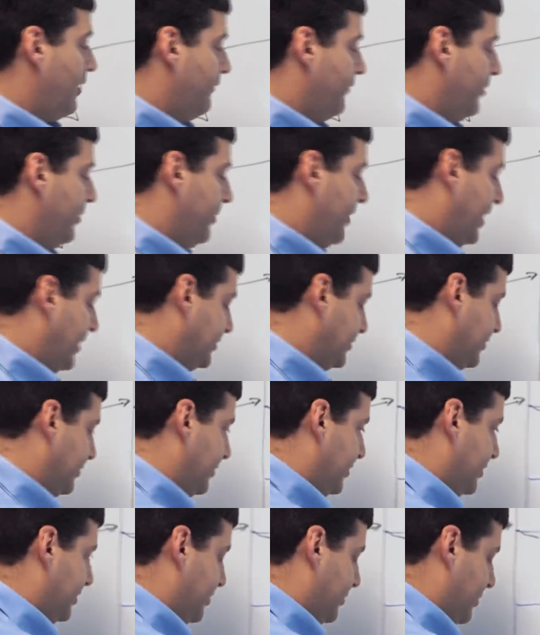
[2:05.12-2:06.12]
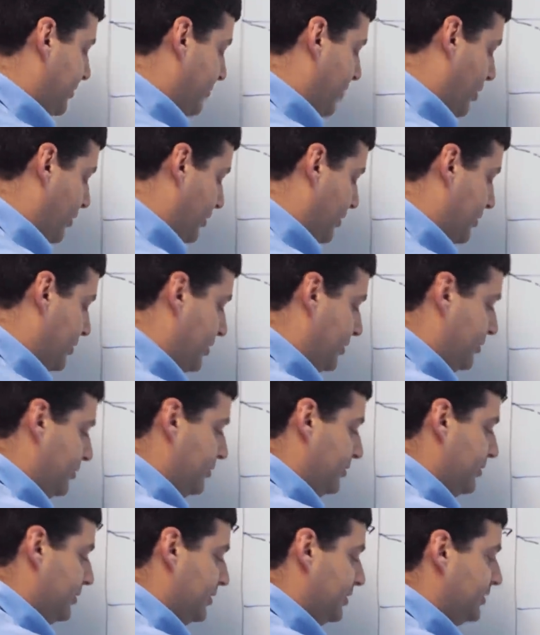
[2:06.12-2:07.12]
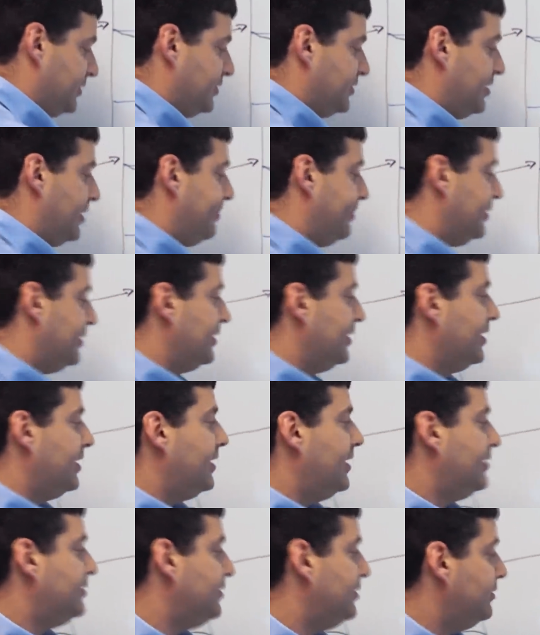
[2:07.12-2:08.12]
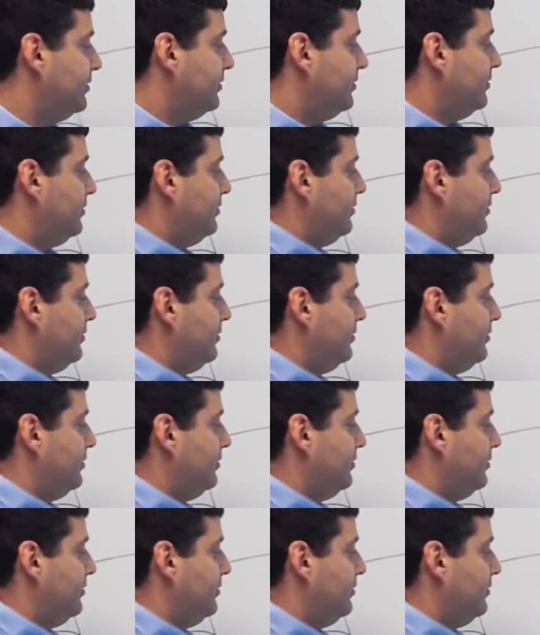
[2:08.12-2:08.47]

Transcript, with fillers: From the master unit to the remote unit, this is typically connected